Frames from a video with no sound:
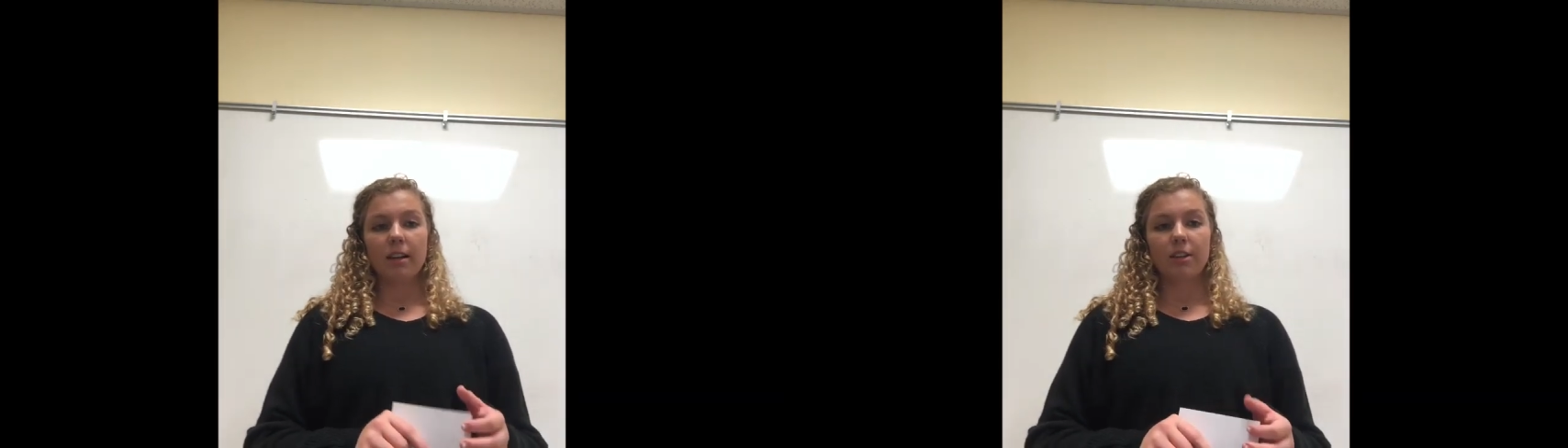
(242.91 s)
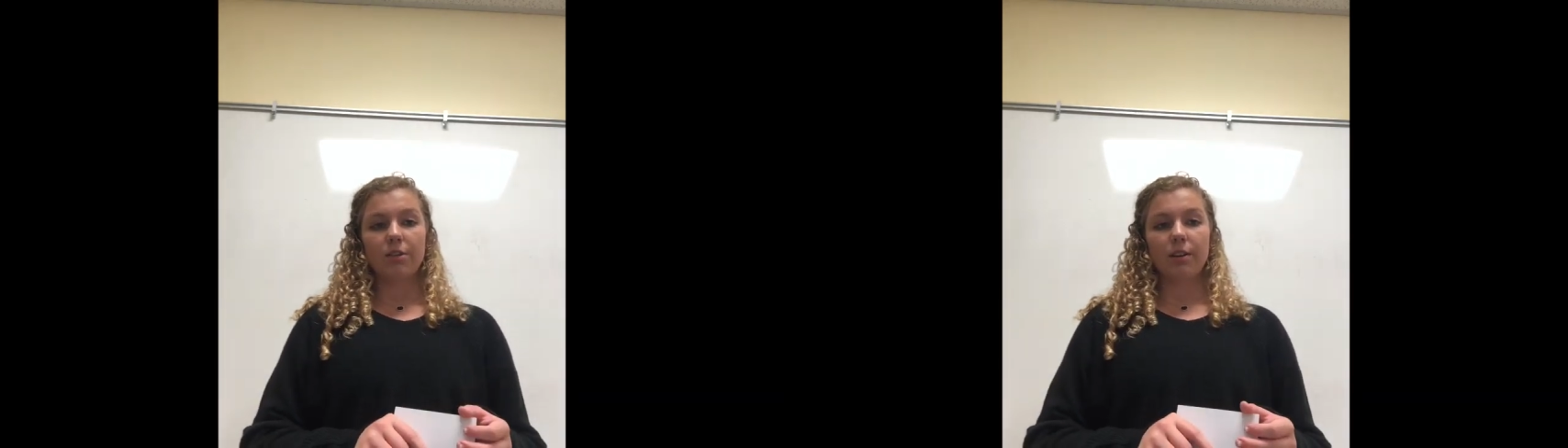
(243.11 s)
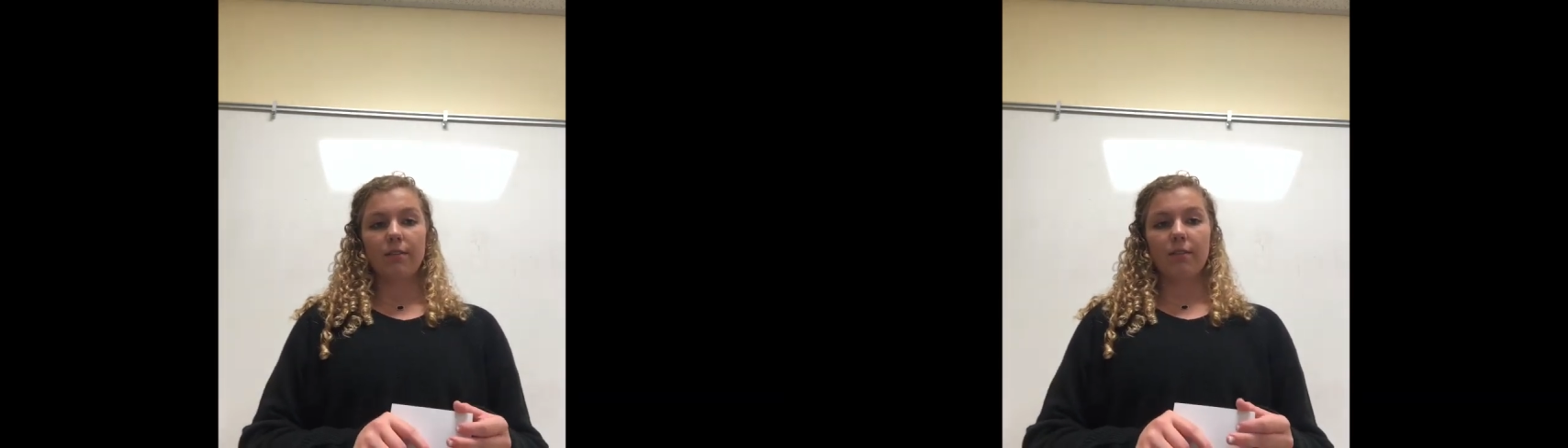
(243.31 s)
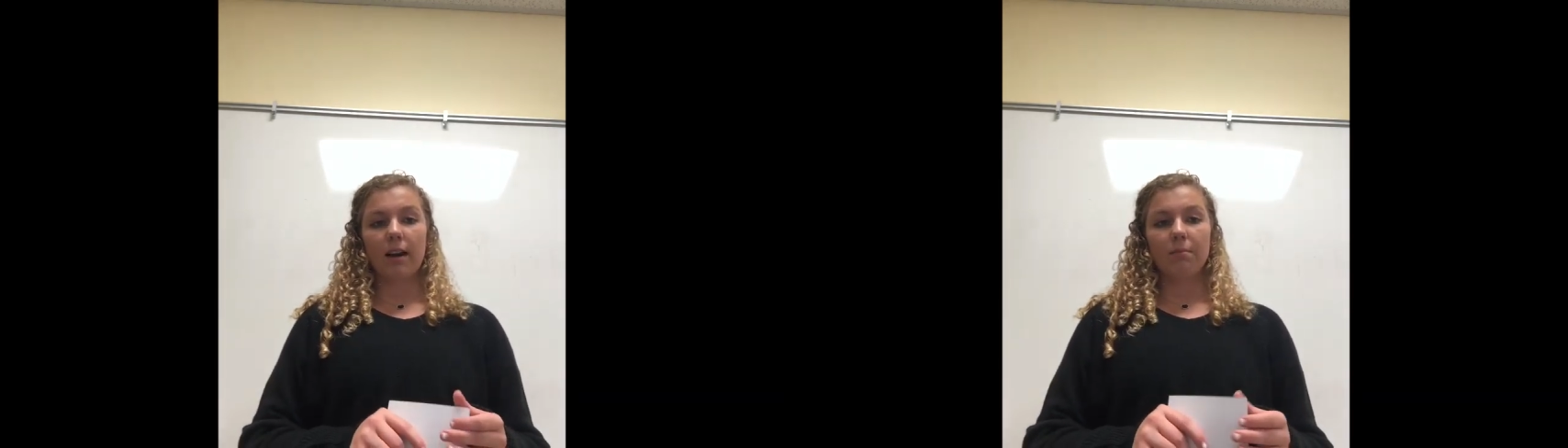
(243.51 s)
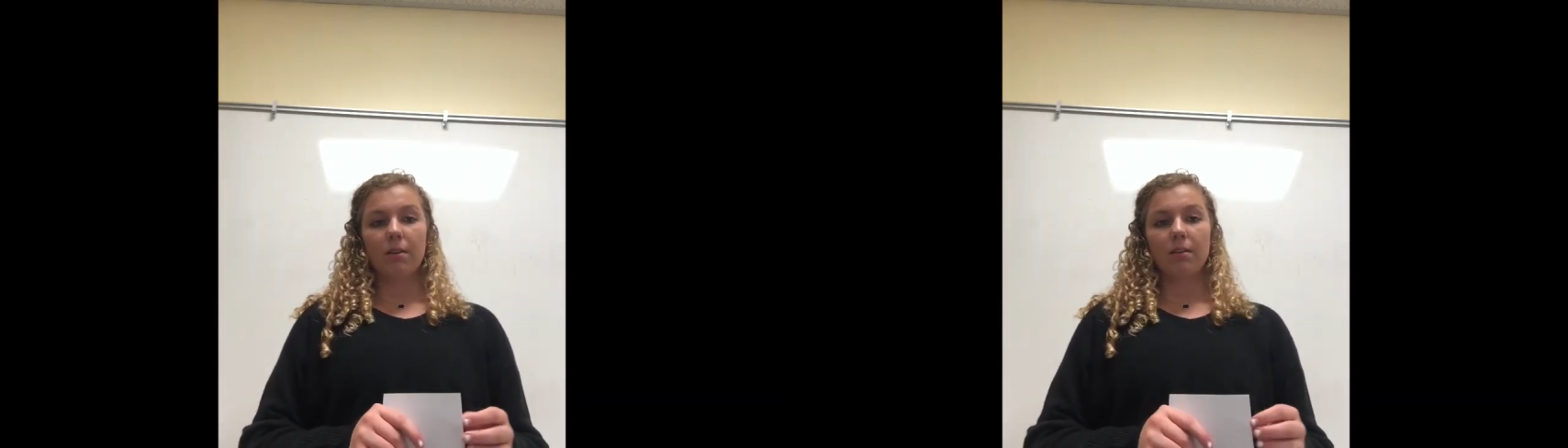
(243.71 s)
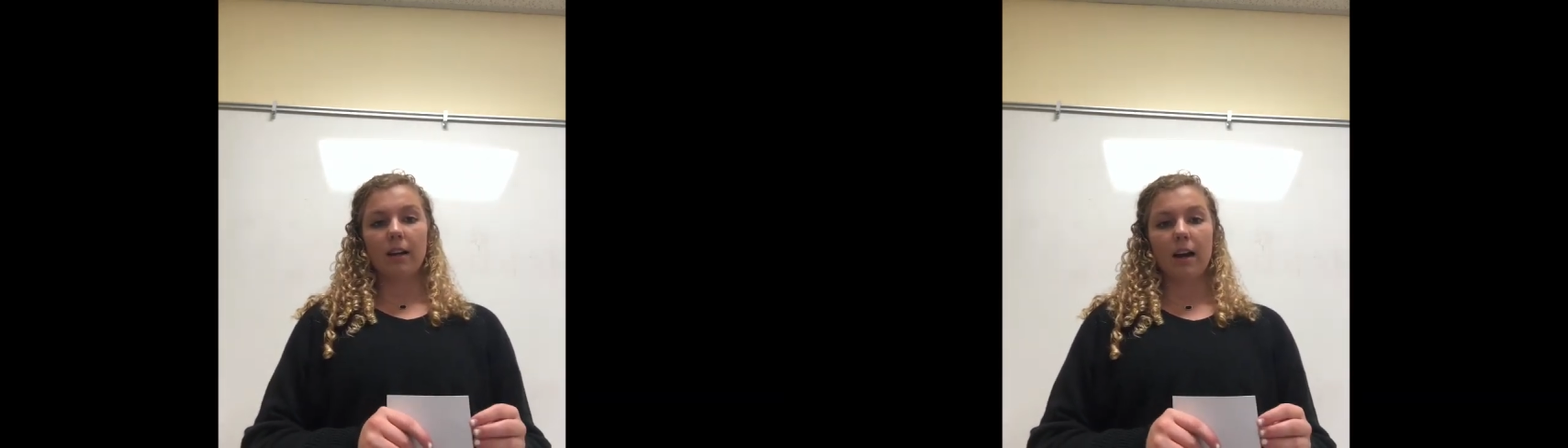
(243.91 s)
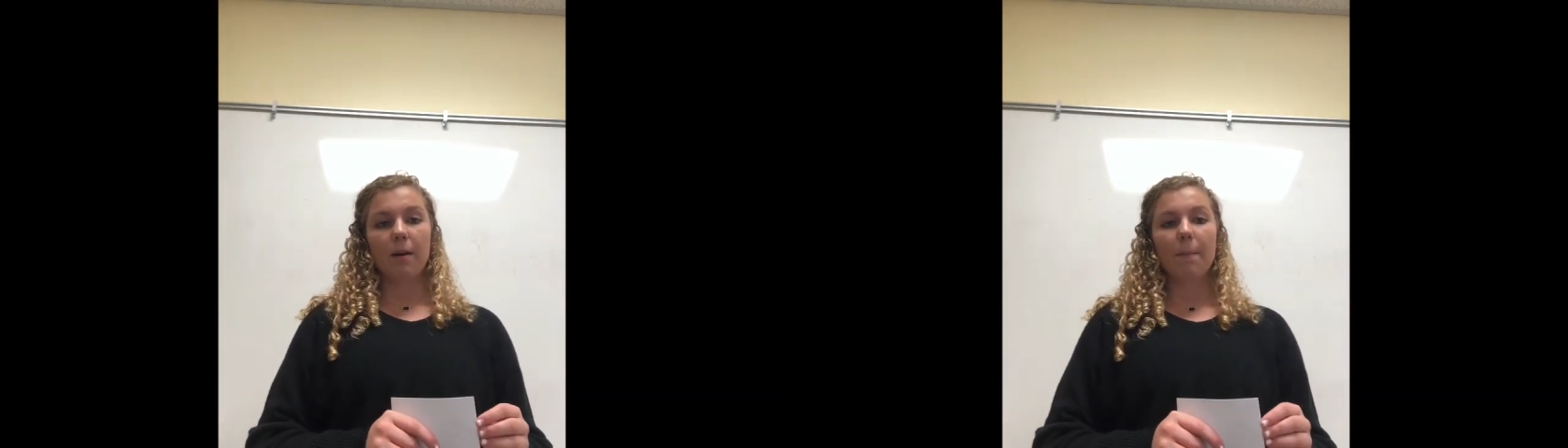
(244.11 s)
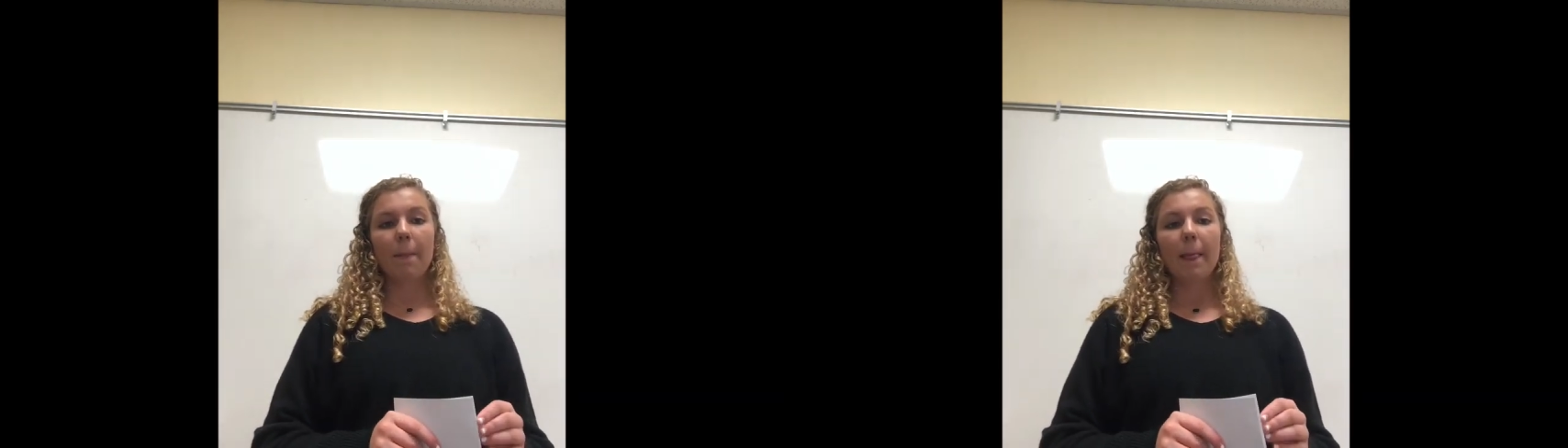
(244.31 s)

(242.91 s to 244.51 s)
a street fight broke out